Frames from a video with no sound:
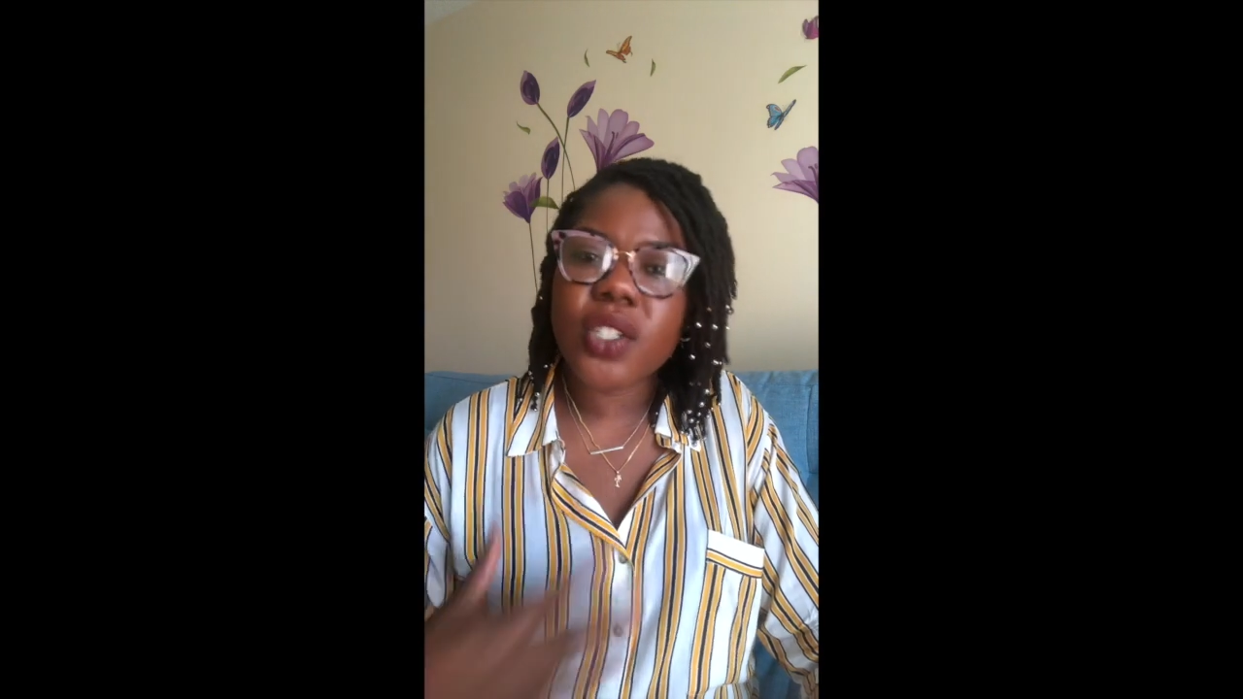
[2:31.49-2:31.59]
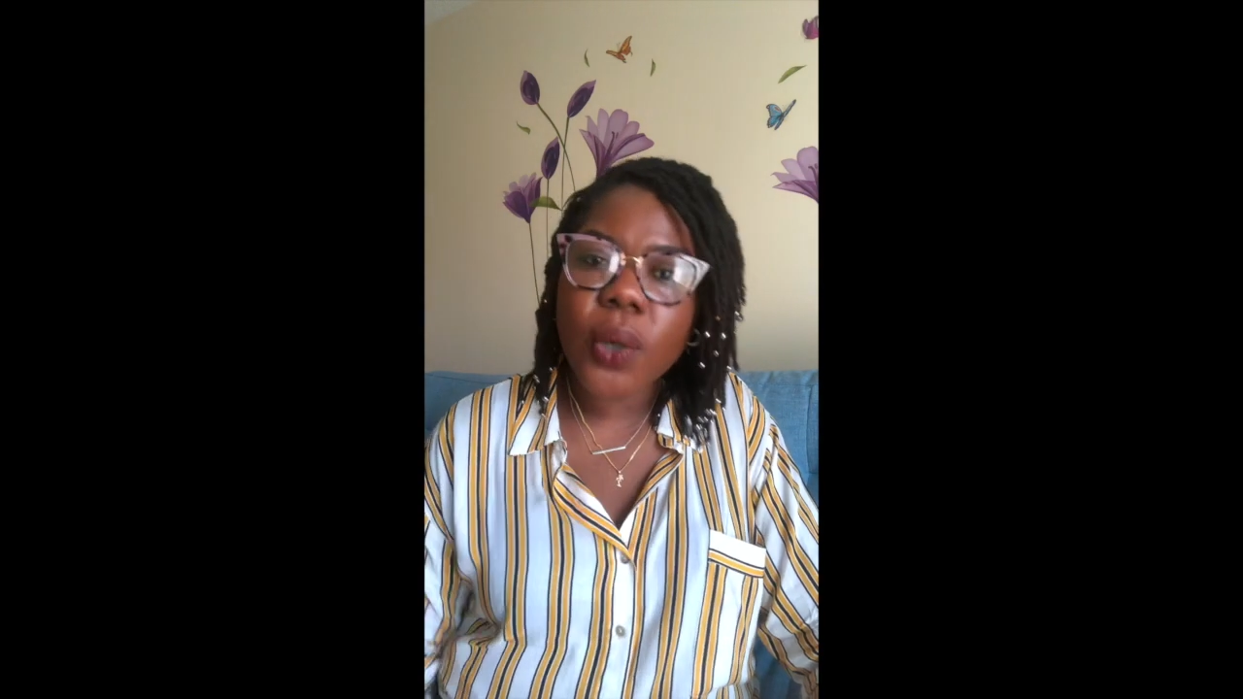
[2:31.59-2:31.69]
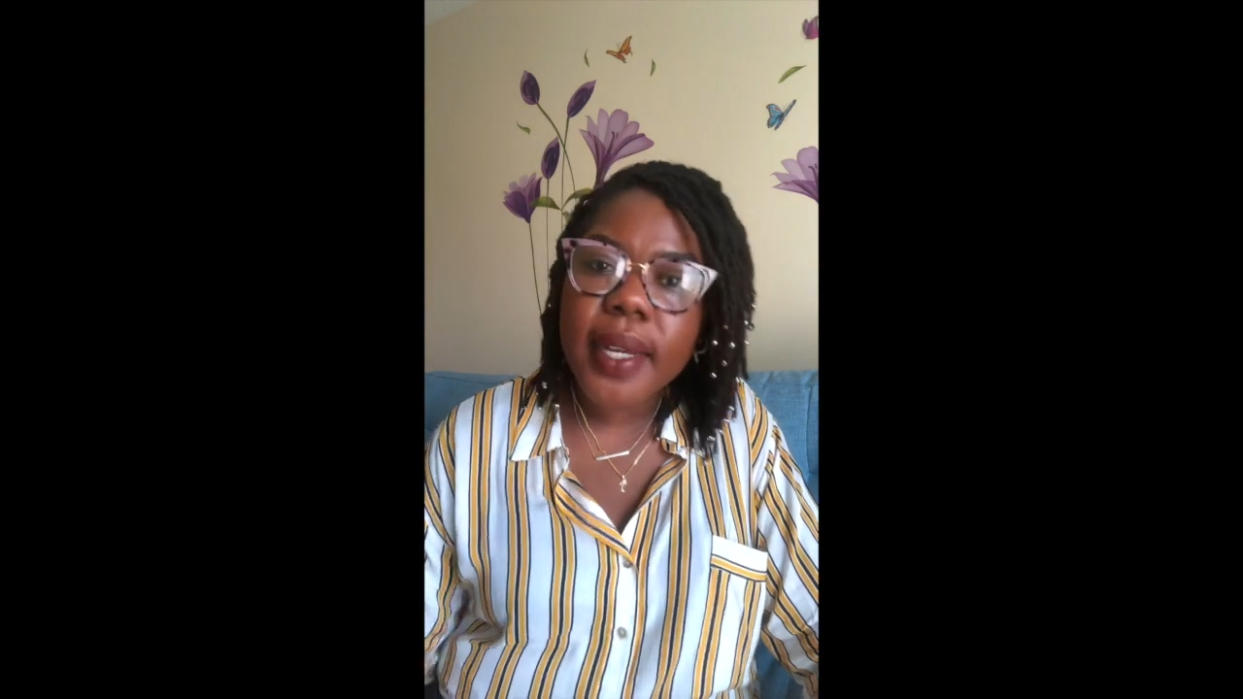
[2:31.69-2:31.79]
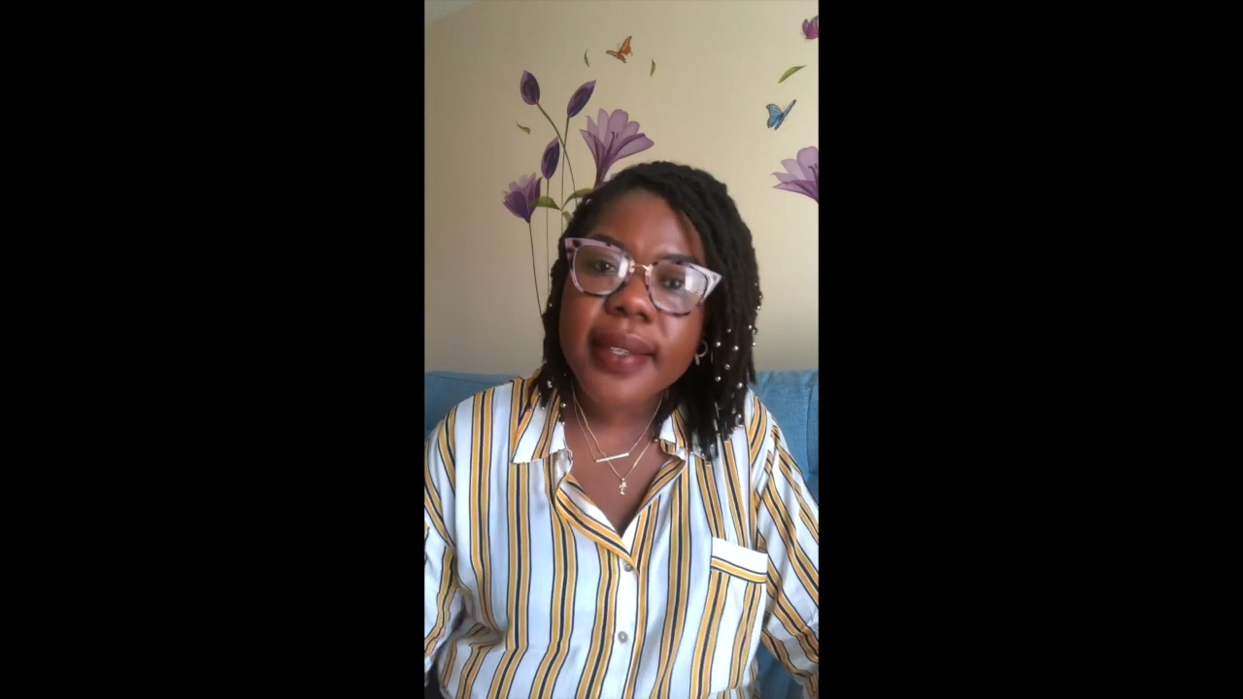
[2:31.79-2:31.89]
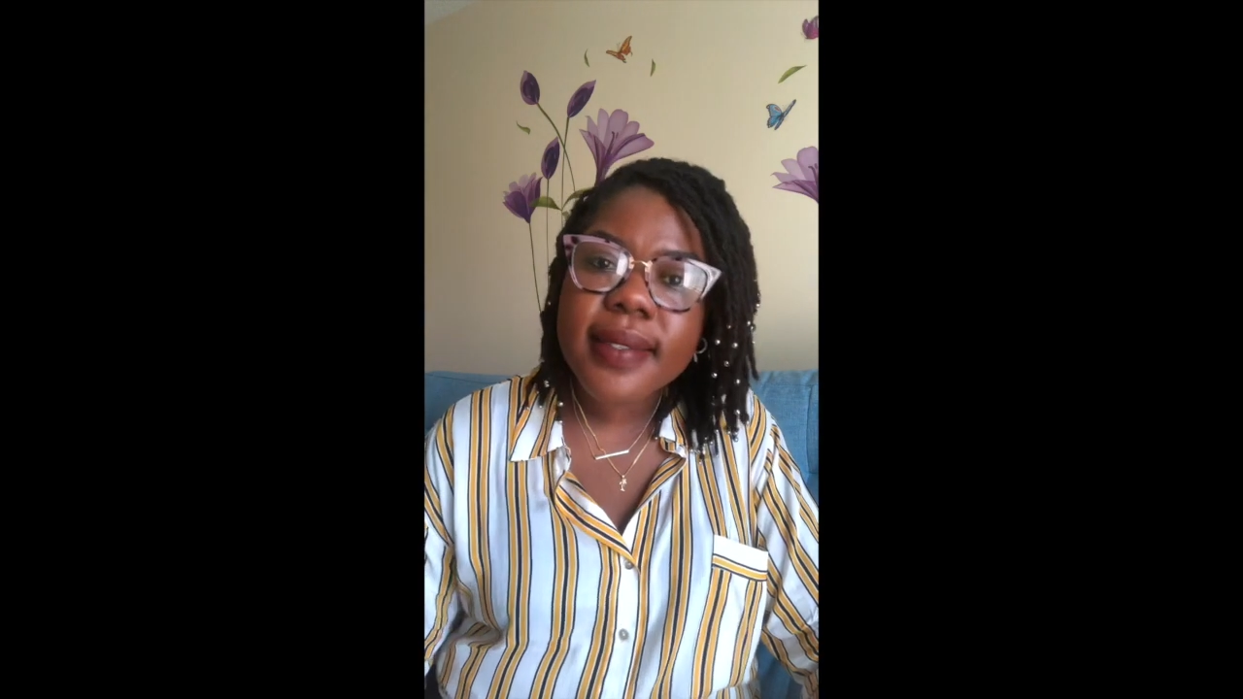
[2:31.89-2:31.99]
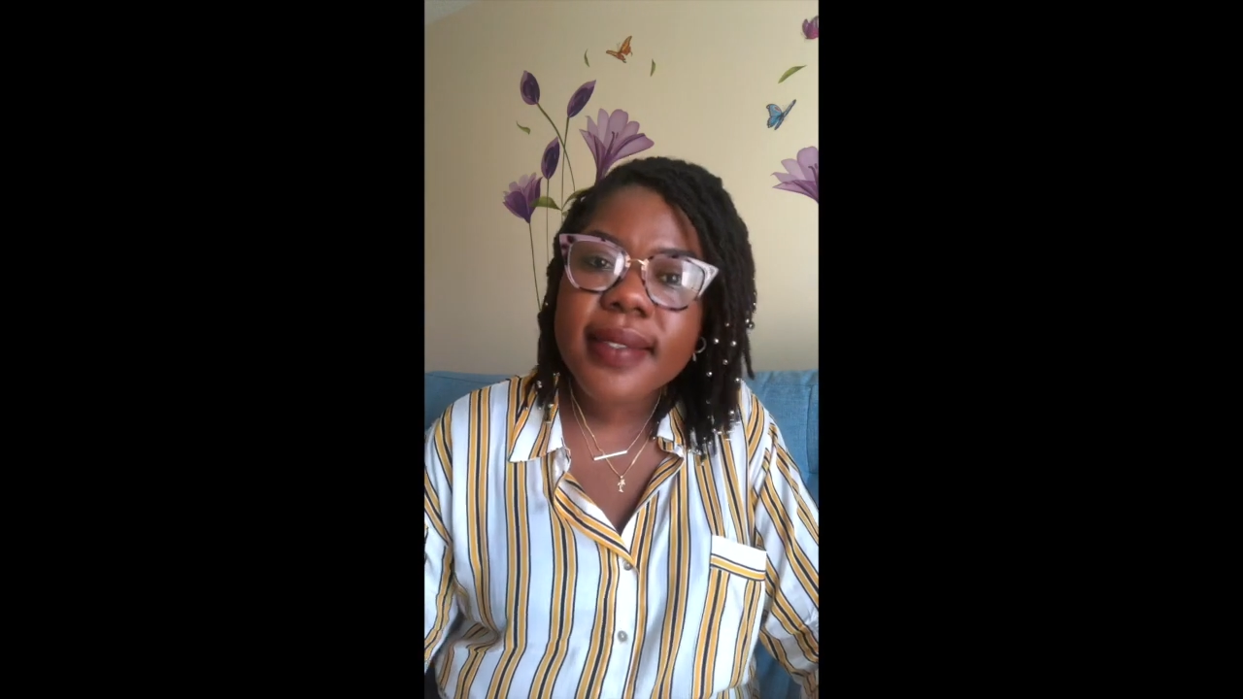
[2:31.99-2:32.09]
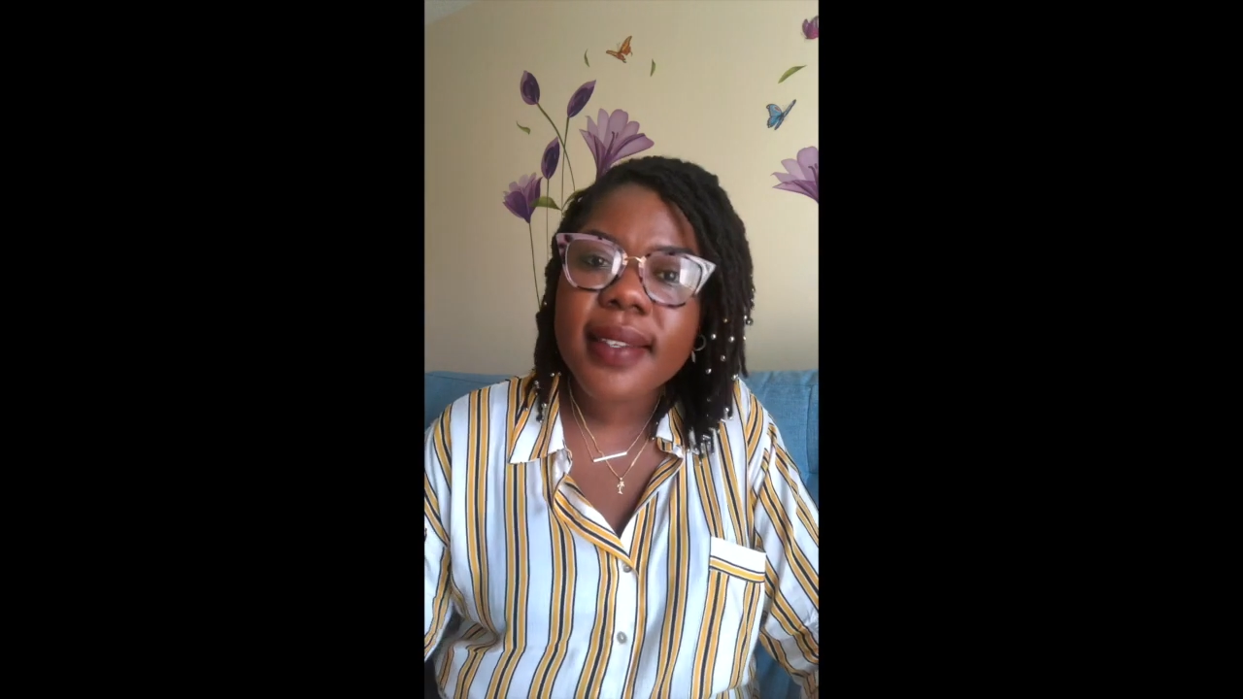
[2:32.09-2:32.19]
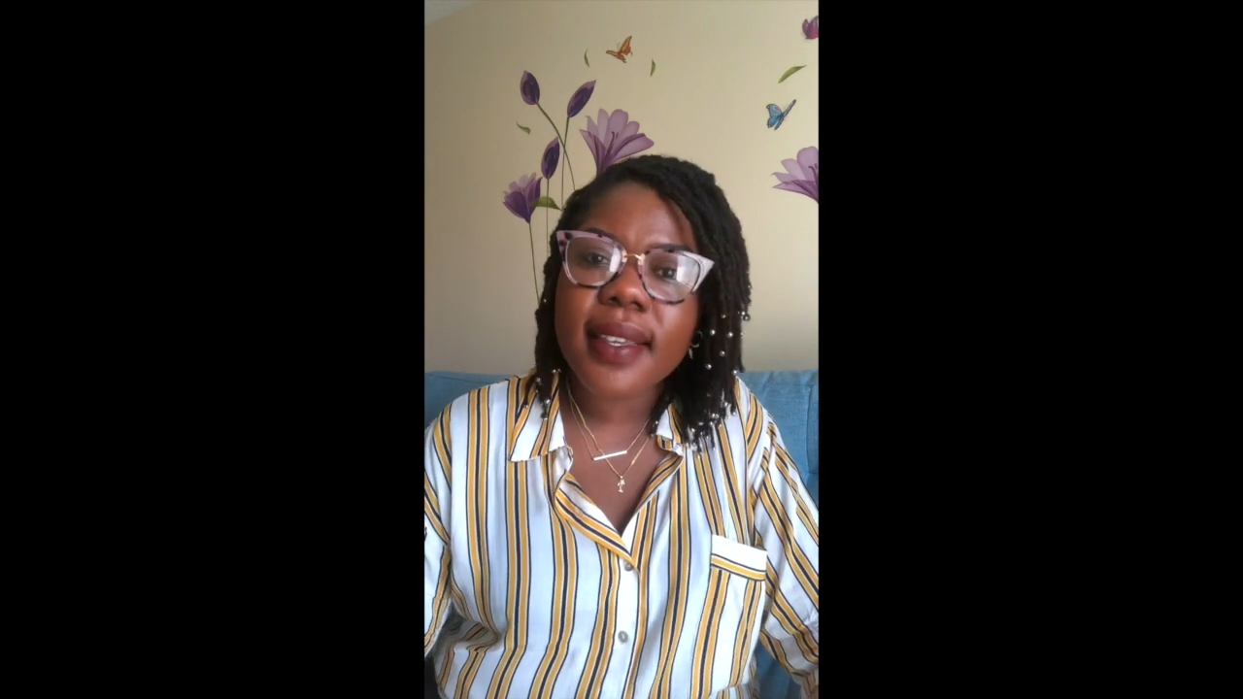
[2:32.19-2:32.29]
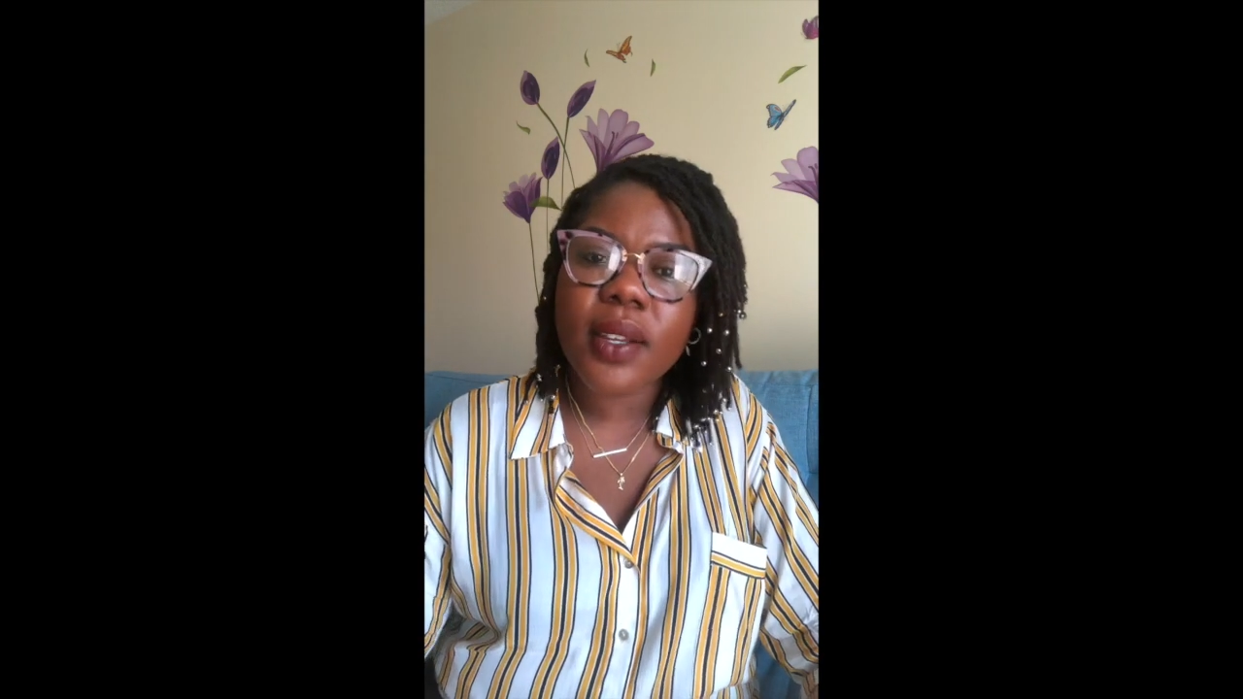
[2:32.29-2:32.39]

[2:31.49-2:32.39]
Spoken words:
choice